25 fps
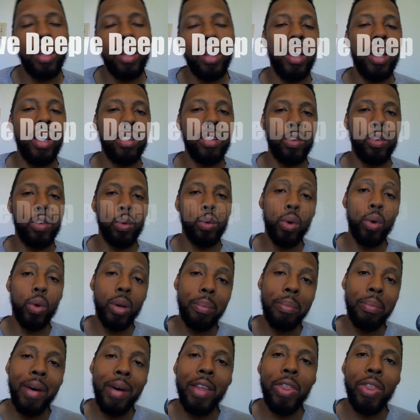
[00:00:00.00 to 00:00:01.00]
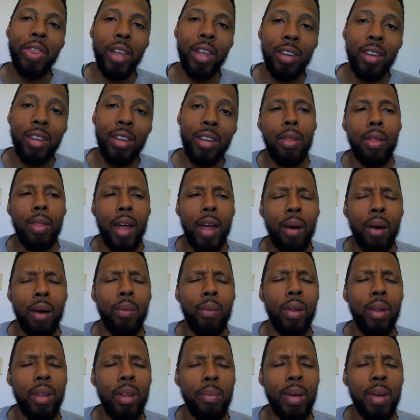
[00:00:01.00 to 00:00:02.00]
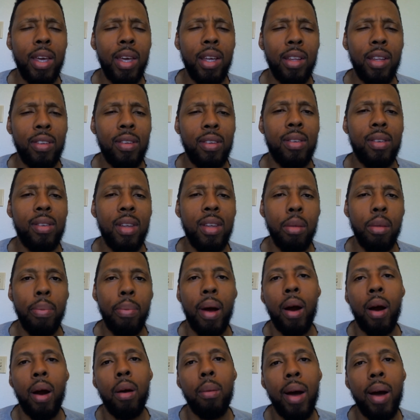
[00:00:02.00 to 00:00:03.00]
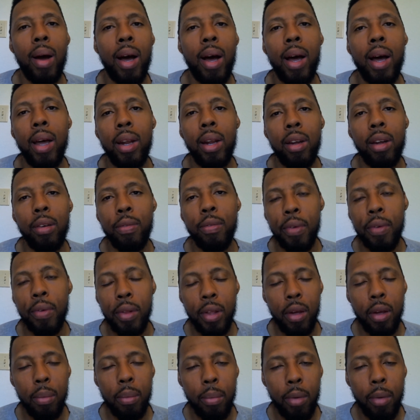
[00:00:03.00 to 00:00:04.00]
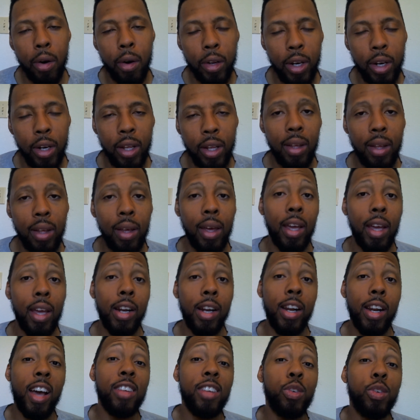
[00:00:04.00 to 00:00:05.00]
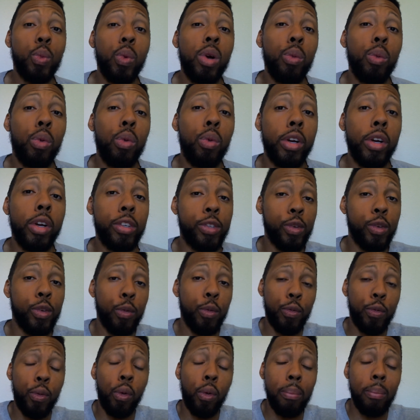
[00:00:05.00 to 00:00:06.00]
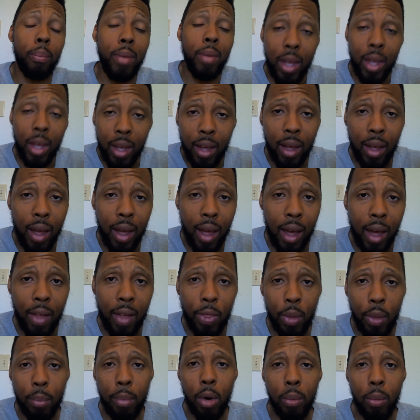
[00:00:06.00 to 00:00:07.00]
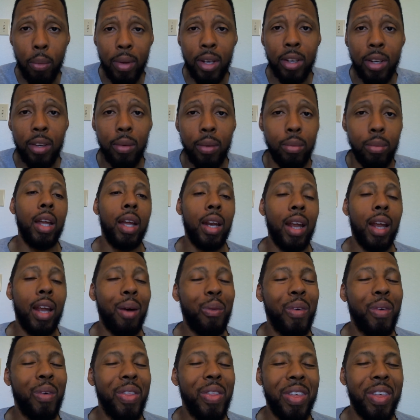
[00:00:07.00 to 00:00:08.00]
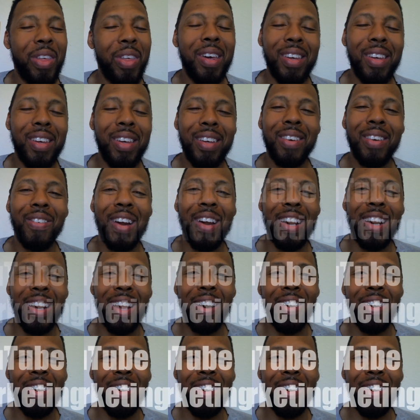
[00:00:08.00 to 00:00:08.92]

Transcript: into one method that I really began to see the power behind affiliate marketing. And that's what works for me at the moment. And that one thing right now